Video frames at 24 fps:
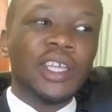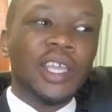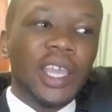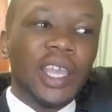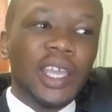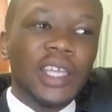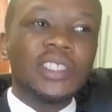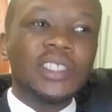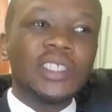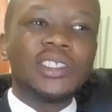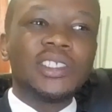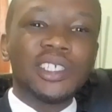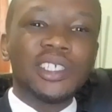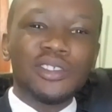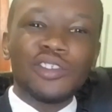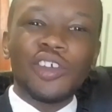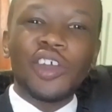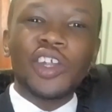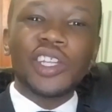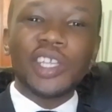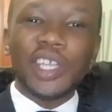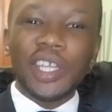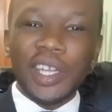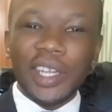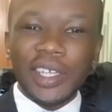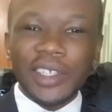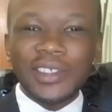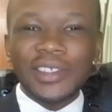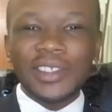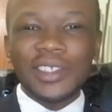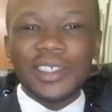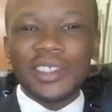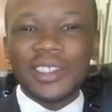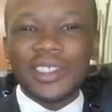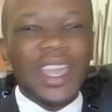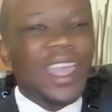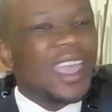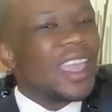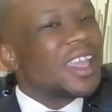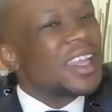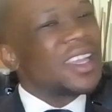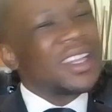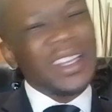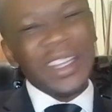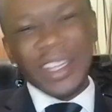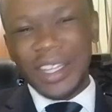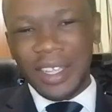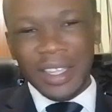It did not elicit
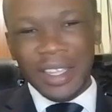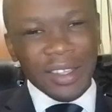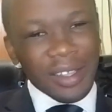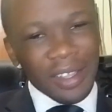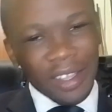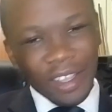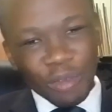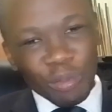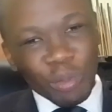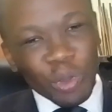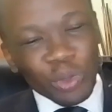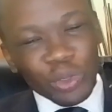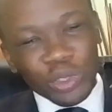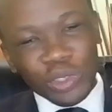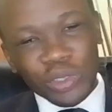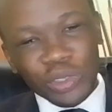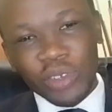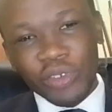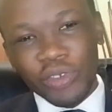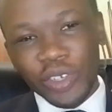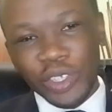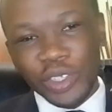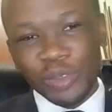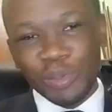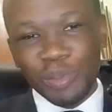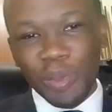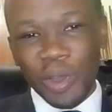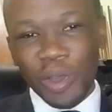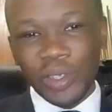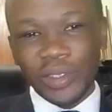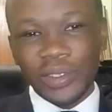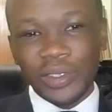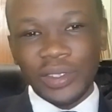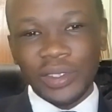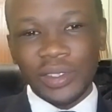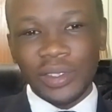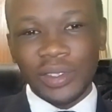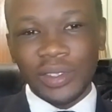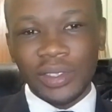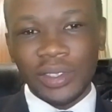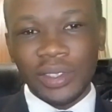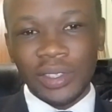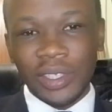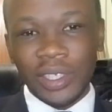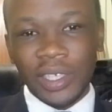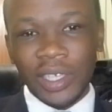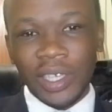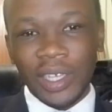any emotional response
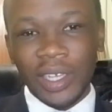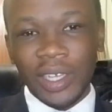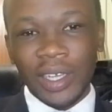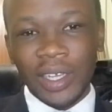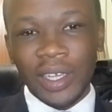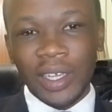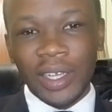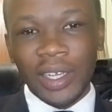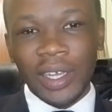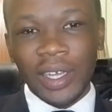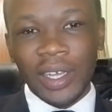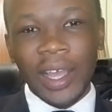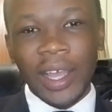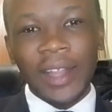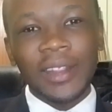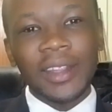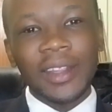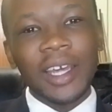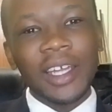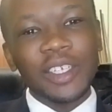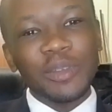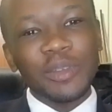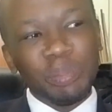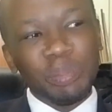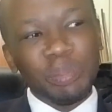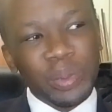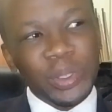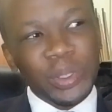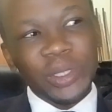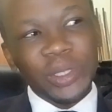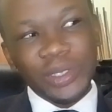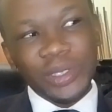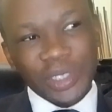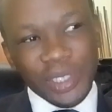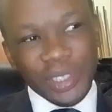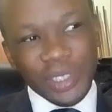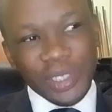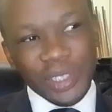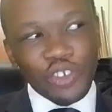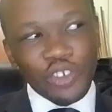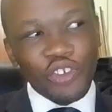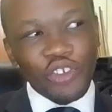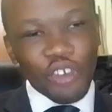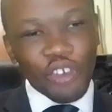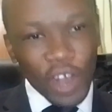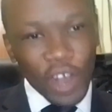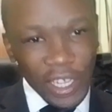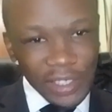that built
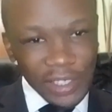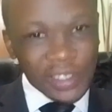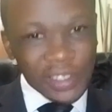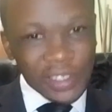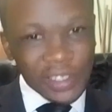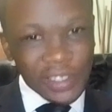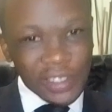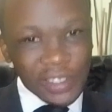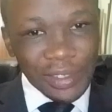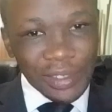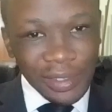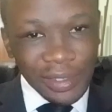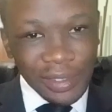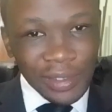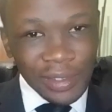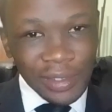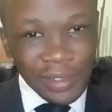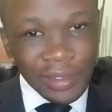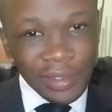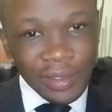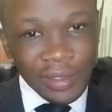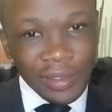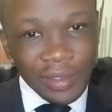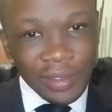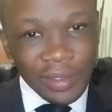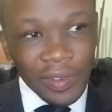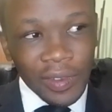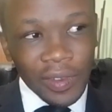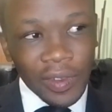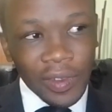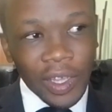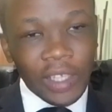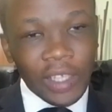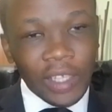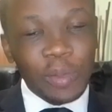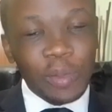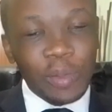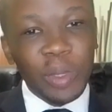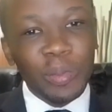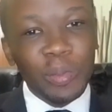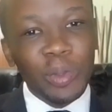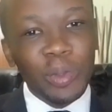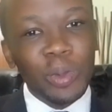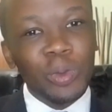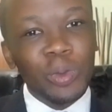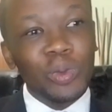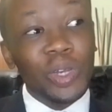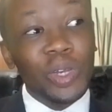trust in the
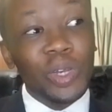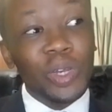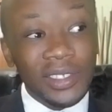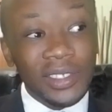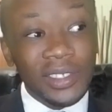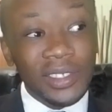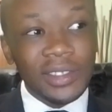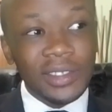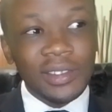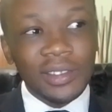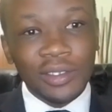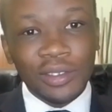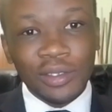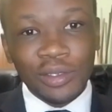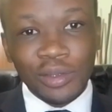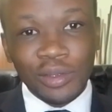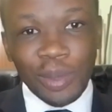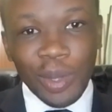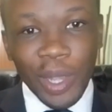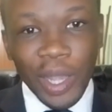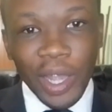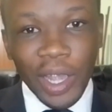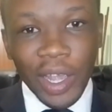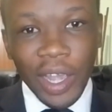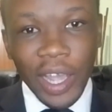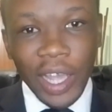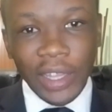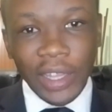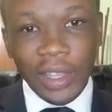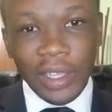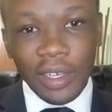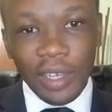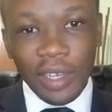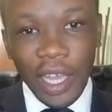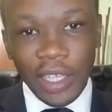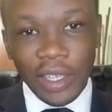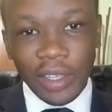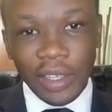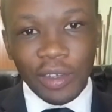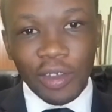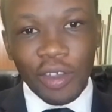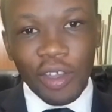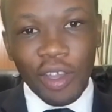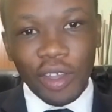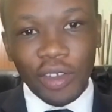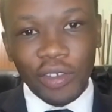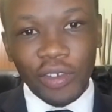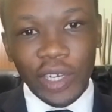people who listened to her at the
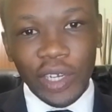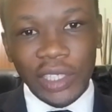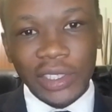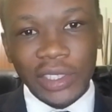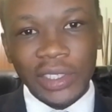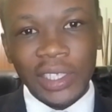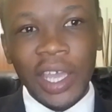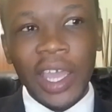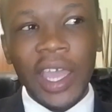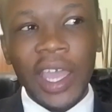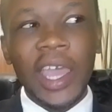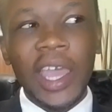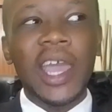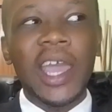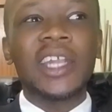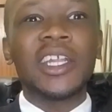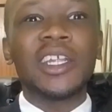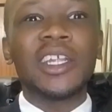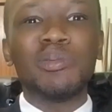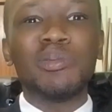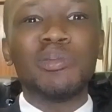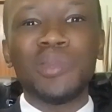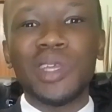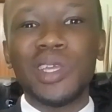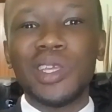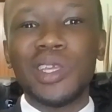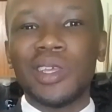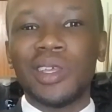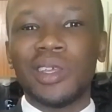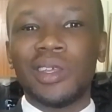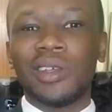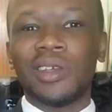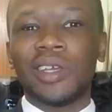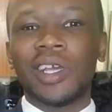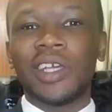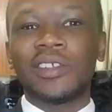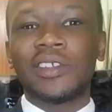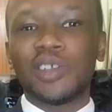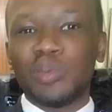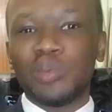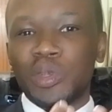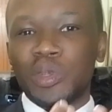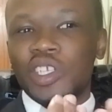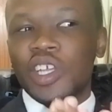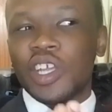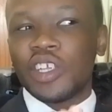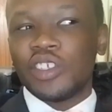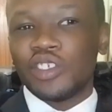Congress, and in me as a
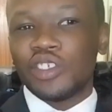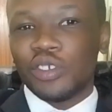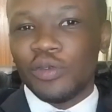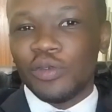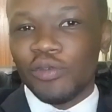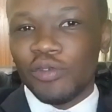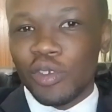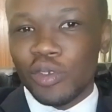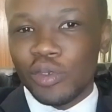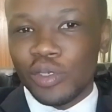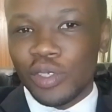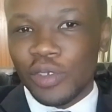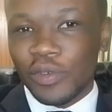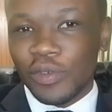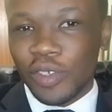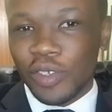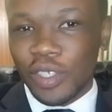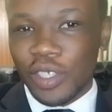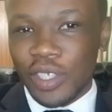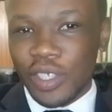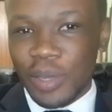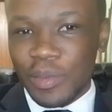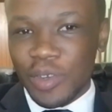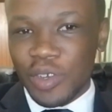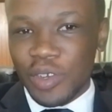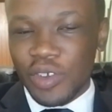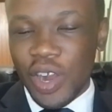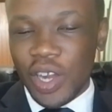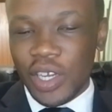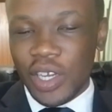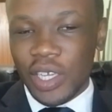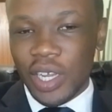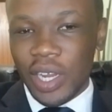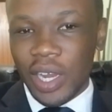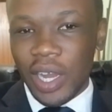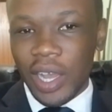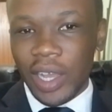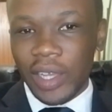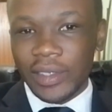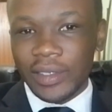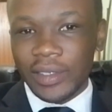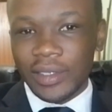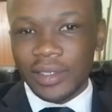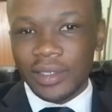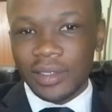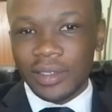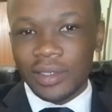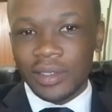potential voter for the Democratic
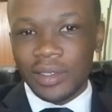Alliance,